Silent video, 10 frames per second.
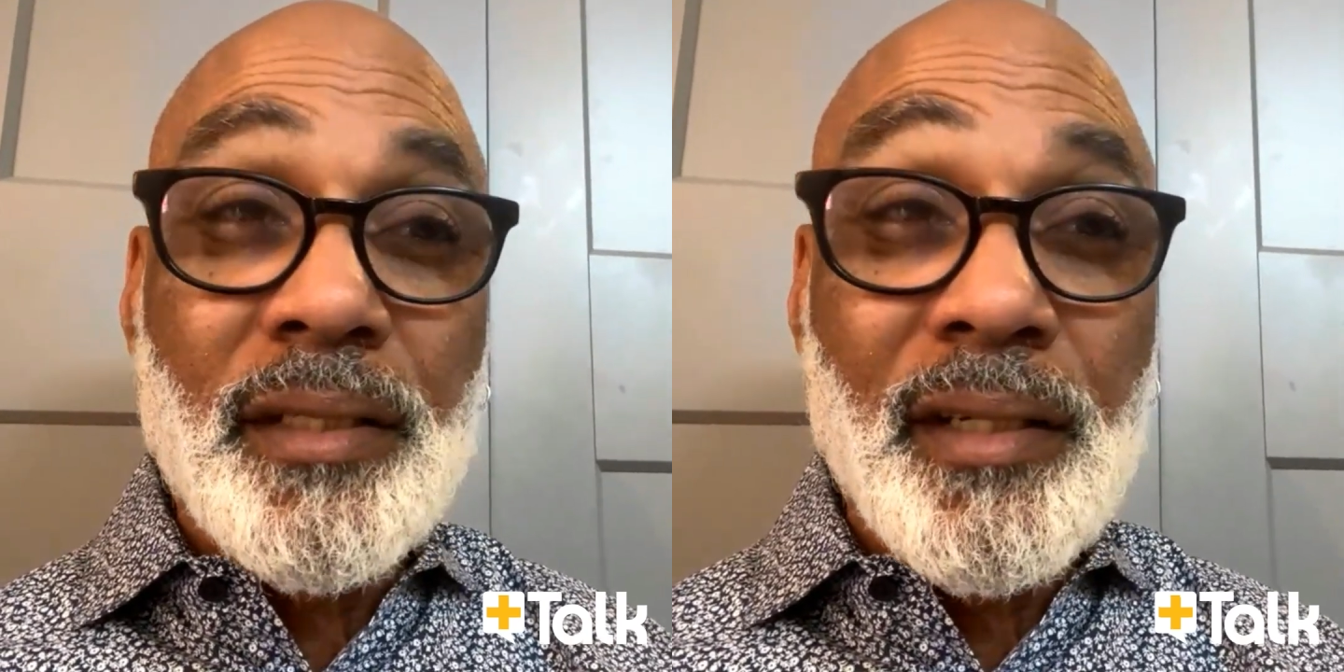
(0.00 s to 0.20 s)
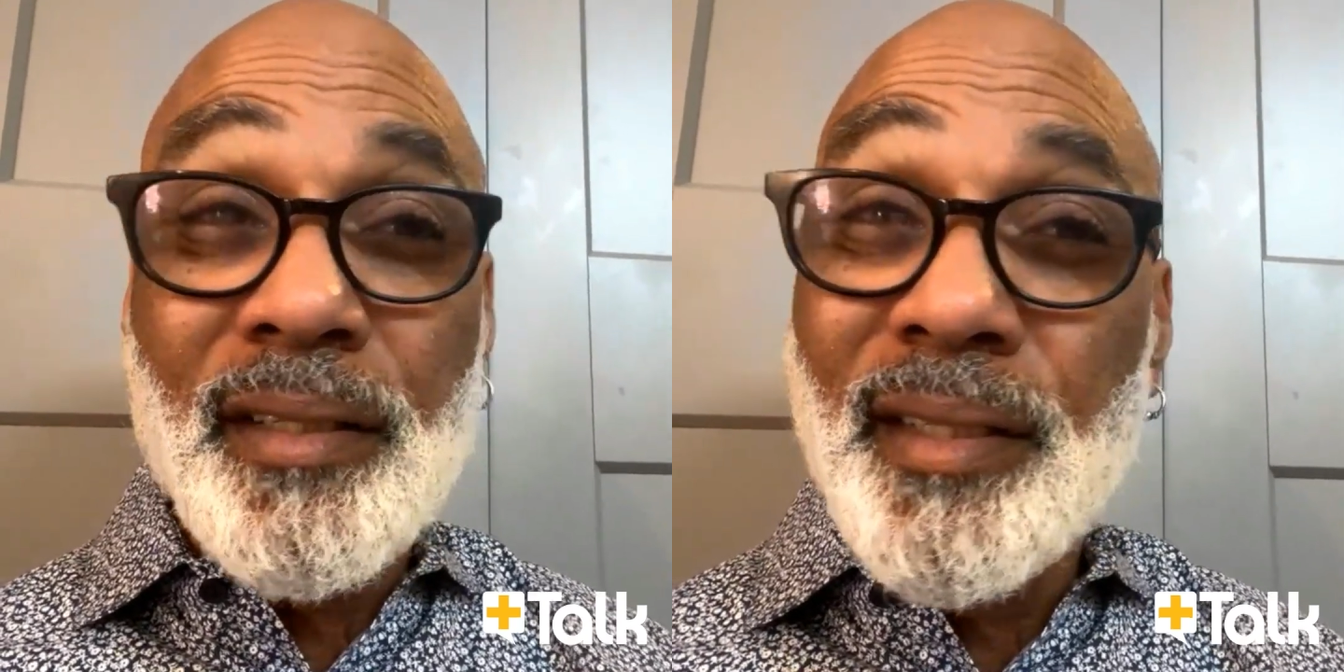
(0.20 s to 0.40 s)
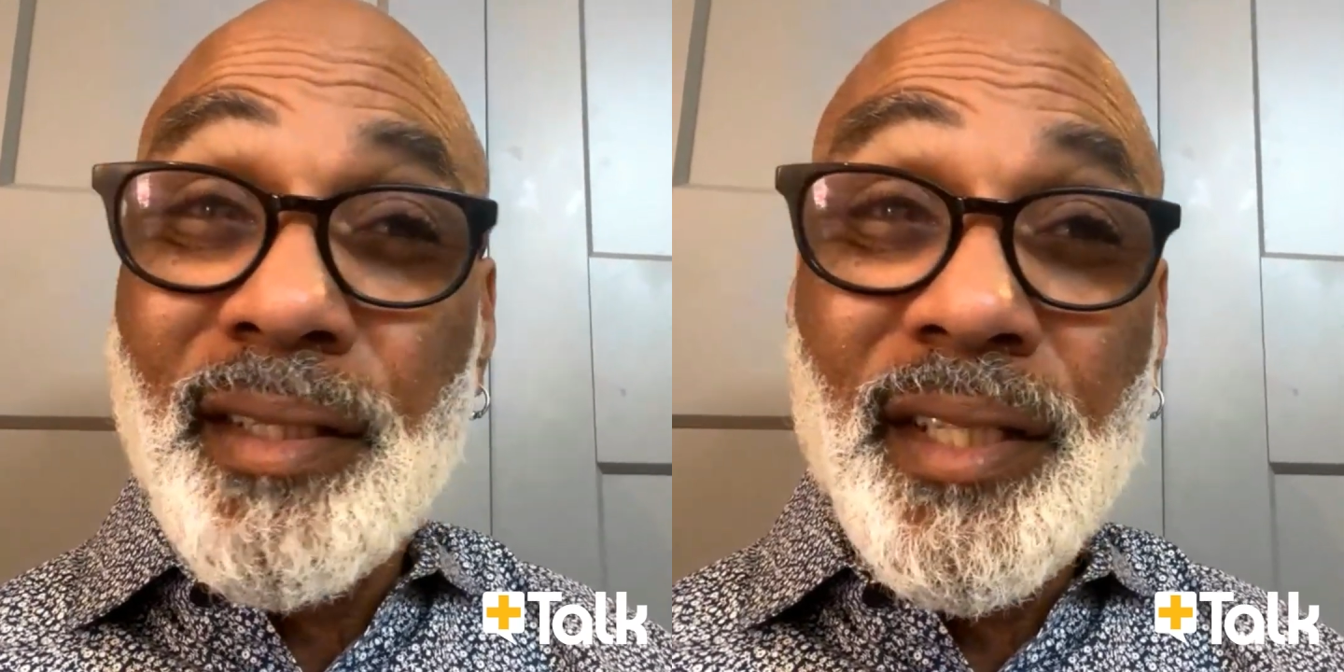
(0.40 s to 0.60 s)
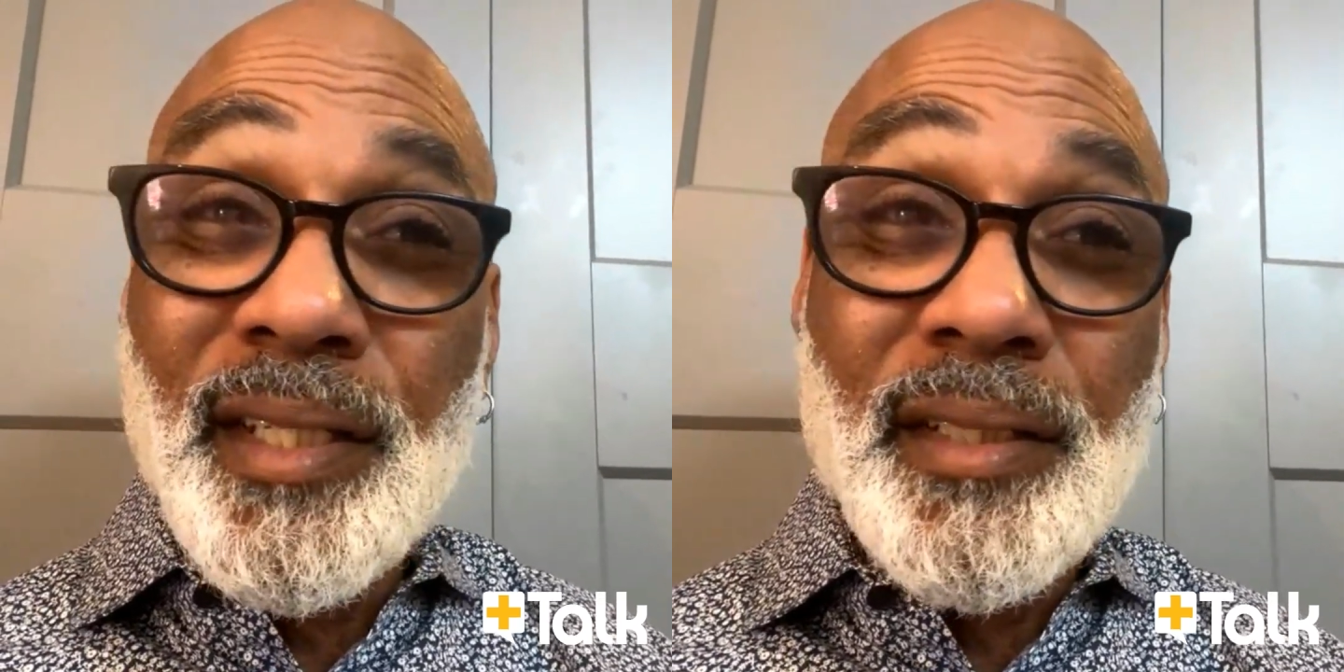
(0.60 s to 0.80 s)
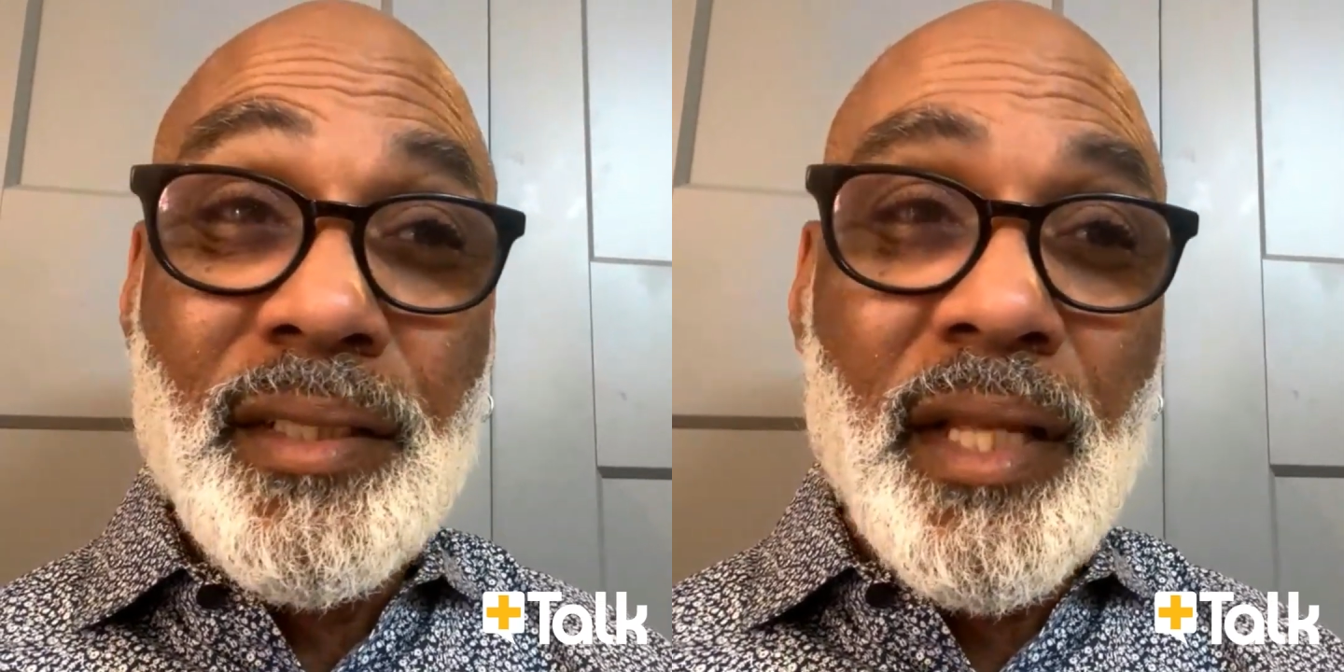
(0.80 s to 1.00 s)
are the
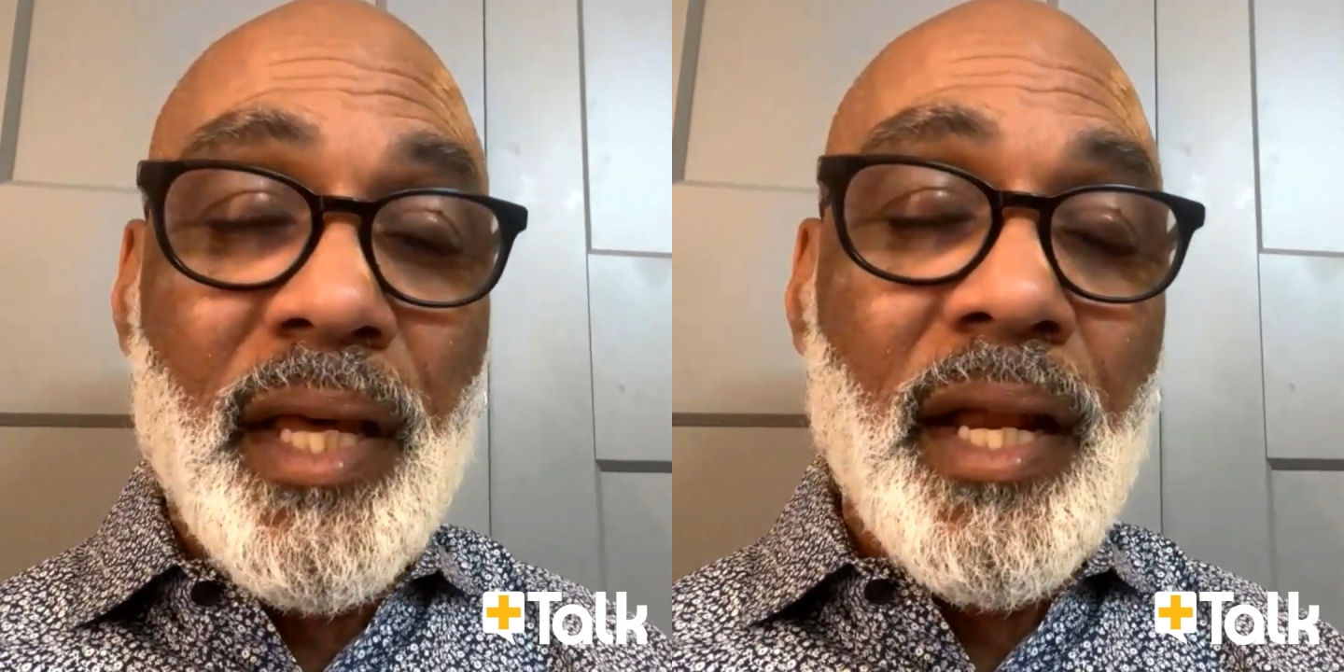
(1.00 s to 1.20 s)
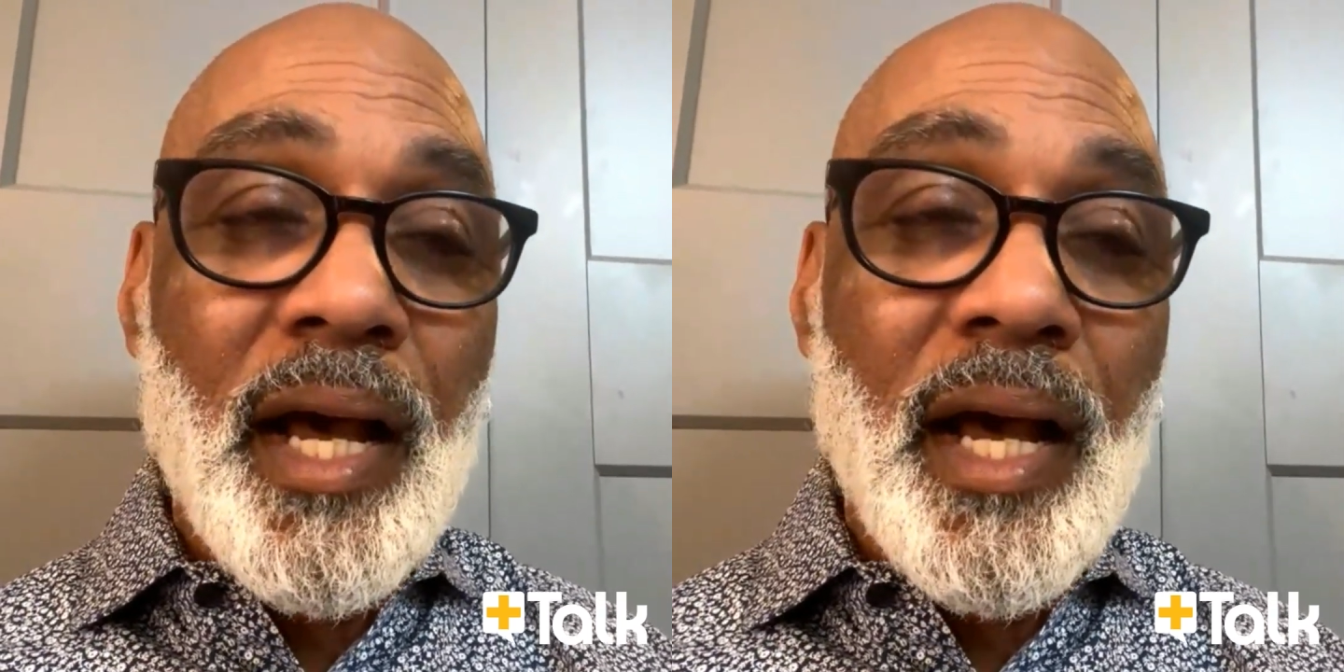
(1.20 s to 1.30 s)
things that